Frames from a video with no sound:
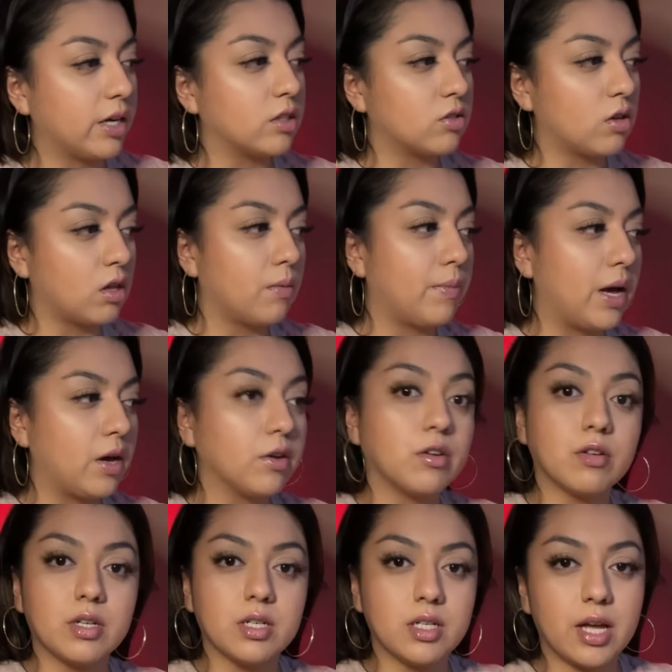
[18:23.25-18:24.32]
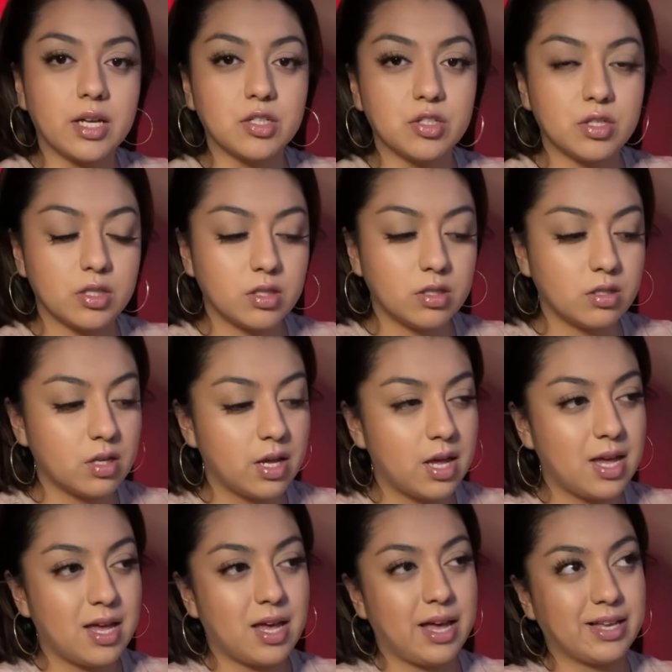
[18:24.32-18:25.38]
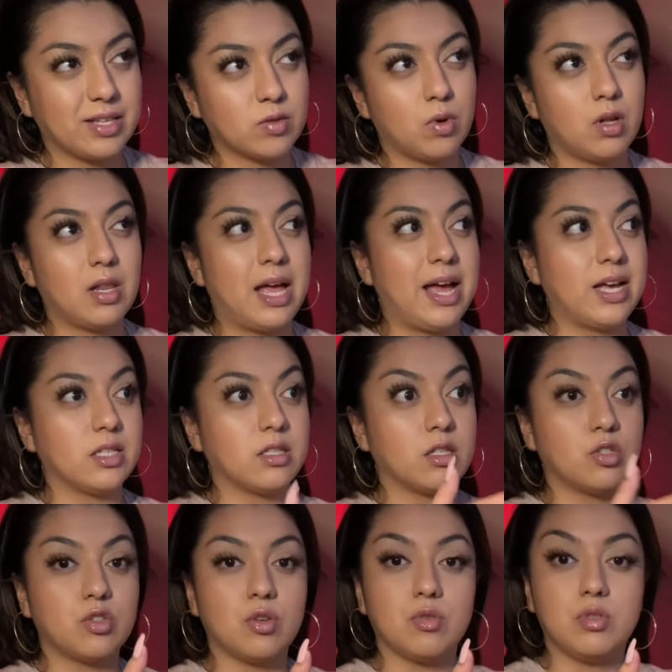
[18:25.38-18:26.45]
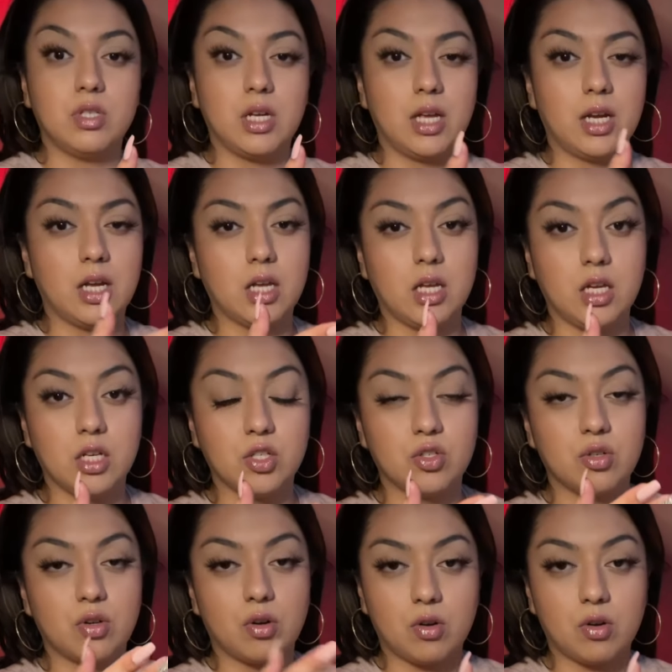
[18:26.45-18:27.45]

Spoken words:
It's all about your intentions, as well as associating each